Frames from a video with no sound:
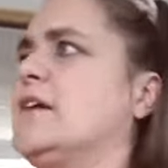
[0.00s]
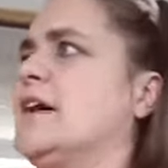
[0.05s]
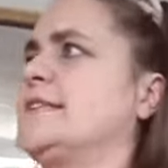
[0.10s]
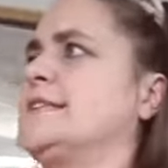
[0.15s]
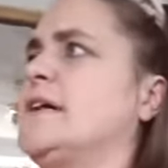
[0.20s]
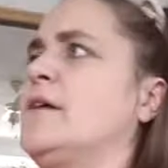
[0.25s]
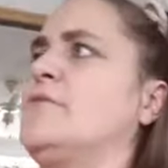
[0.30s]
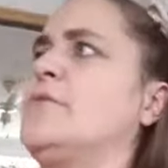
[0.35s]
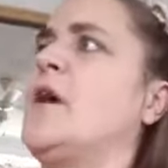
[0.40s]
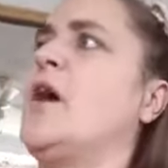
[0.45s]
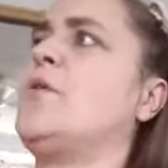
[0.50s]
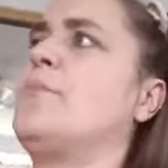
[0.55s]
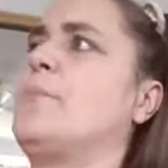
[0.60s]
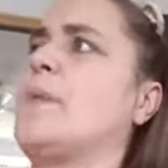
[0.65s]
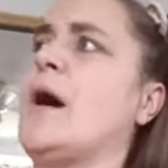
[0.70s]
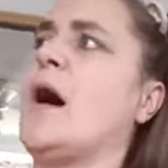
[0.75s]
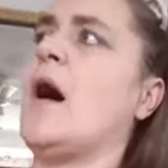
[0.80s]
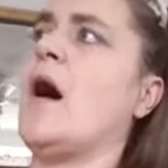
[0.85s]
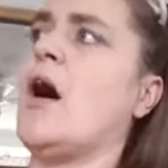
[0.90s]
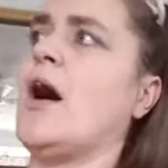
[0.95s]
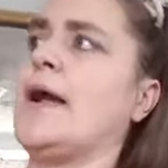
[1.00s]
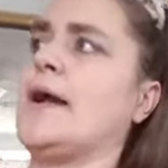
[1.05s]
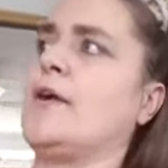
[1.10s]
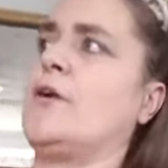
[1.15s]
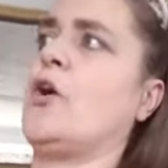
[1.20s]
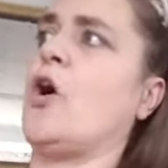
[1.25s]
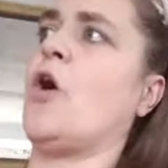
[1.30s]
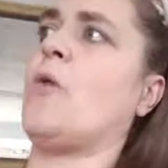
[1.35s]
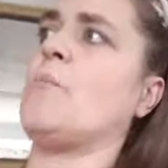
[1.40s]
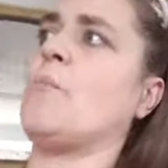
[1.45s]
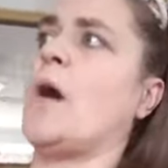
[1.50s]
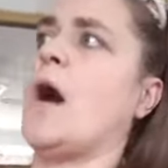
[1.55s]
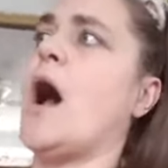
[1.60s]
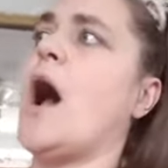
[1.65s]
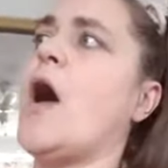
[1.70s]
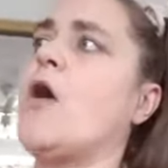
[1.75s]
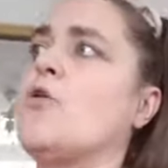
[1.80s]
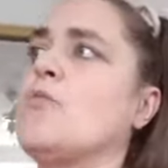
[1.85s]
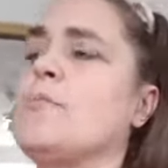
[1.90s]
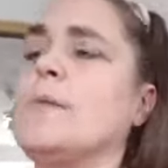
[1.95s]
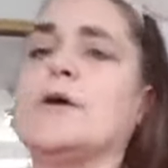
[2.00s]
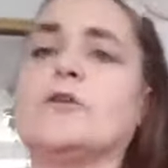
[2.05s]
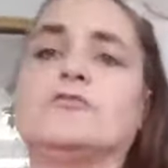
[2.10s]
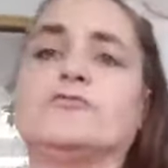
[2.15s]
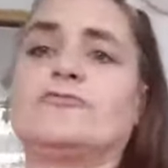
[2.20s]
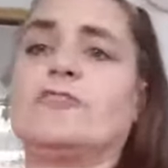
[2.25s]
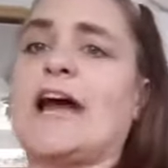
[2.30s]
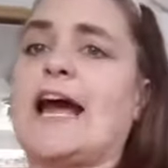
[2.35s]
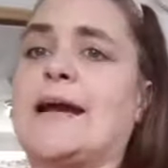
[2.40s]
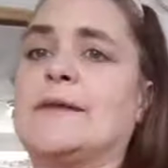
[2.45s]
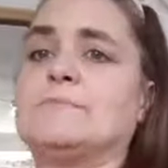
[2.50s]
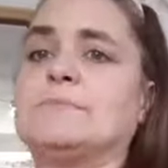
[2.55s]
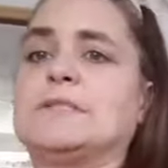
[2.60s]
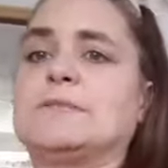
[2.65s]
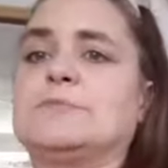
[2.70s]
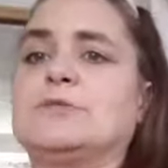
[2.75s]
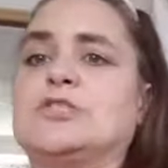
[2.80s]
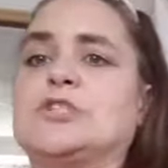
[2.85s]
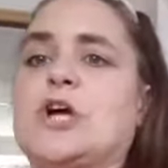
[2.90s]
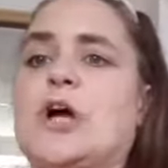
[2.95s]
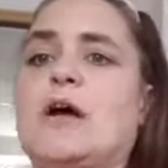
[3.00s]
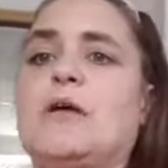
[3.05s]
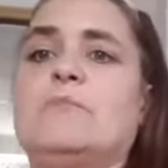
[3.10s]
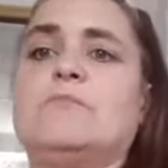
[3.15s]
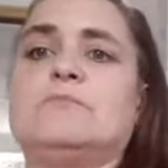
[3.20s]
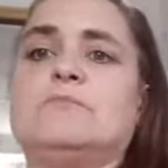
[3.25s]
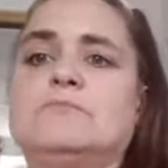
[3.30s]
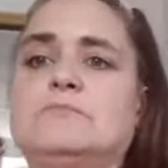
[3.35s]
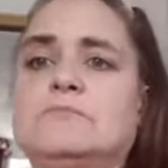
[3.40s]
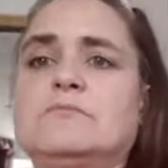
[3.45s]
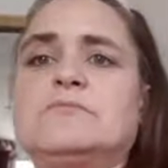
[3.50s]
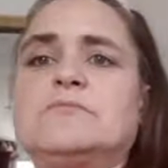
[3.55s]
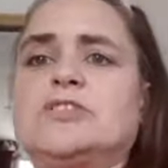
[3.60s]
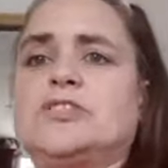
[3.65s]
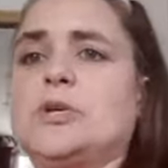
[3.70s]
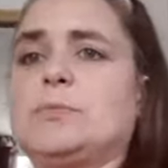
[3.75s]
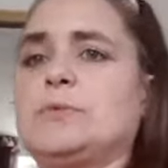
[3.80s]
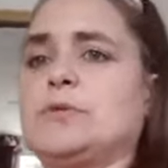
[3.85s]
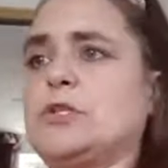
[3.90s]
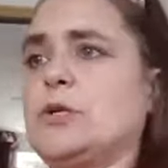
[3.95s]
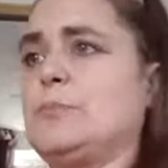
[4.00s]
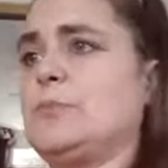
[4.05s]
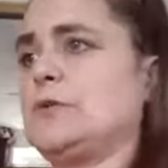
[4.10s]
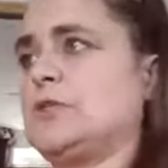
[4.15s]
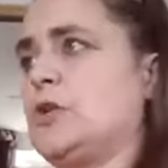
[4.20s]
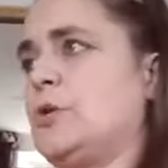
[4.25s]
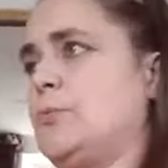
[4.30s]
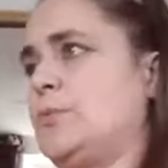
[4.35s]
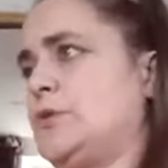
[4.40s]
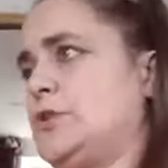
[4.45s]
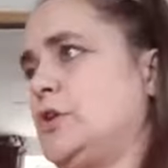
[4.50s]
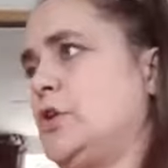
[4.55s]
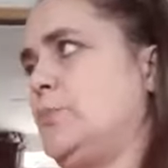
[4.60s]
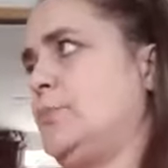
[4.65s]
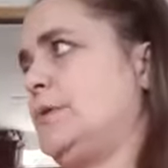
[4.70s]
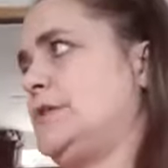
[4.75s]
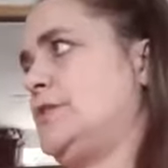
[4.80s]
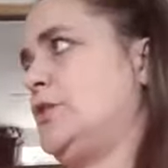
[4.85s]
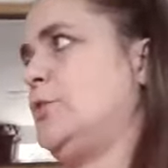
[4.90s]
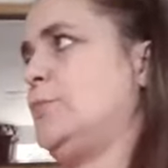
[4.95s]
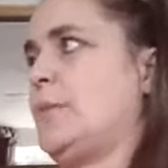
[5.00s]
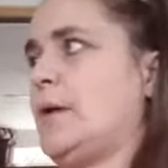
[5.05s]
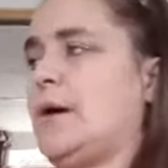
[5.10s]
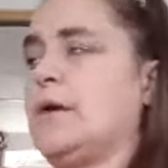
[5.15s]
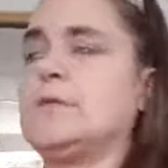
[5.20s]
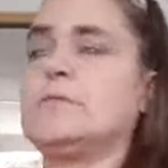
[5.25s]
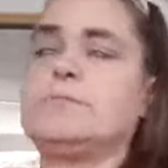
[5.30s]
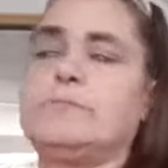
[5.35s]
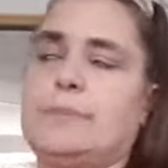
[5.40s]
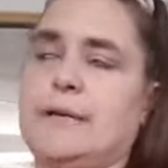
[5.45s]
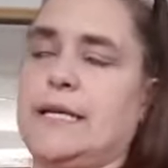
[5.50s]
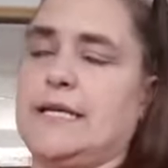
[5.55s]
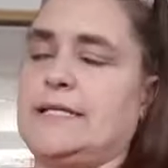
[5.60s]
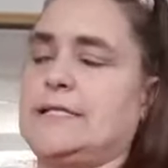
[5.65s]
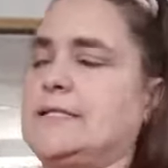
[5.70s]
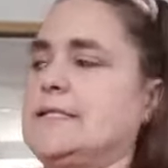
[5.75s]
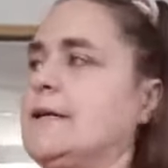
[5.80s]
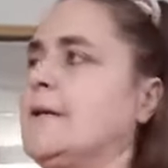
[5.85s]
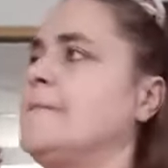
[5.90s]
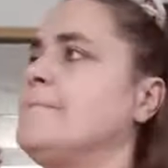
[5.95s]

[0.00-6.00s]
I don't know, but I got my whole meal wraps, which I'm super, super, super, super, super pleased.